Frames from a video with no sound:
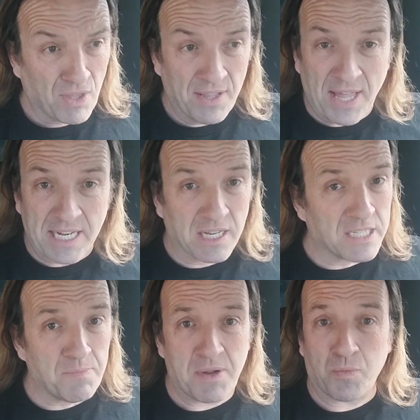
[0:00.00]
That
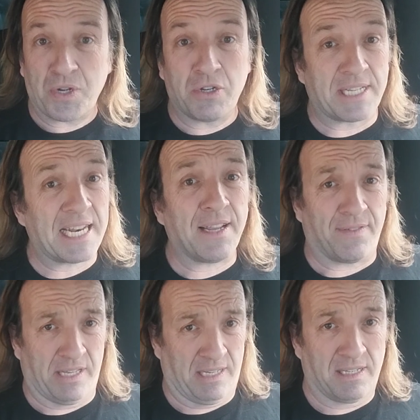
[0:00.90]
doesn't mean we use any of
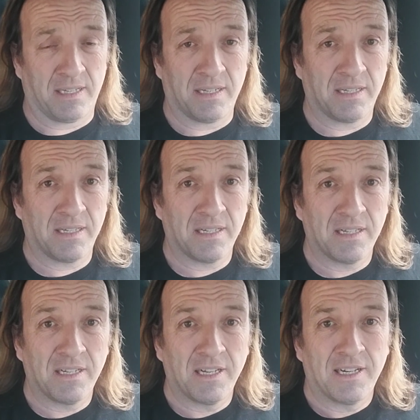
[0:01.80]
this.
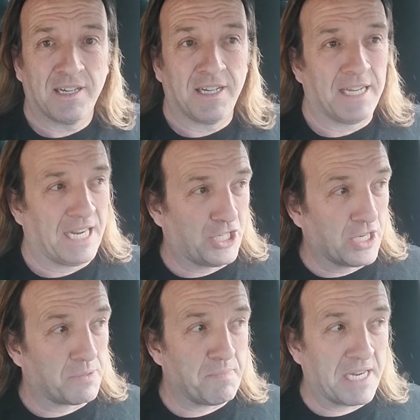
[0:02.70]
It
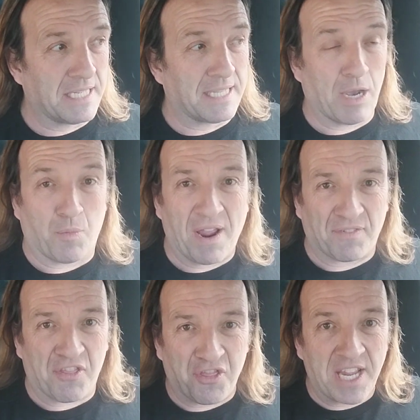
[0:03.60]
just means that we have
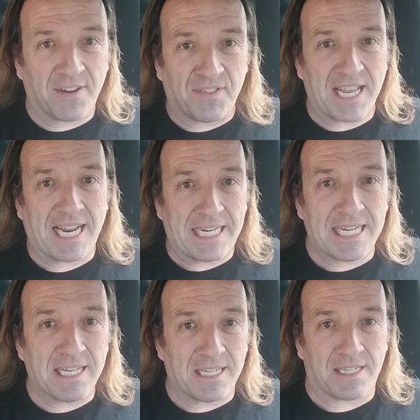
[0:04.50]
to think of the
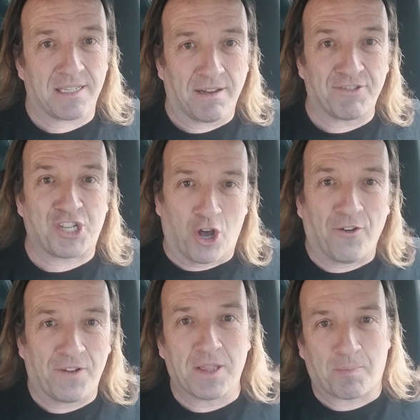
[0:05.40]
ideas of
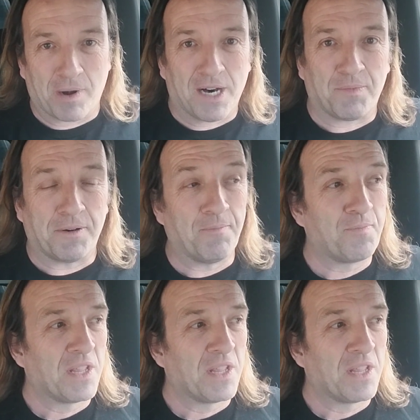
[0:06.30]
solving the problem.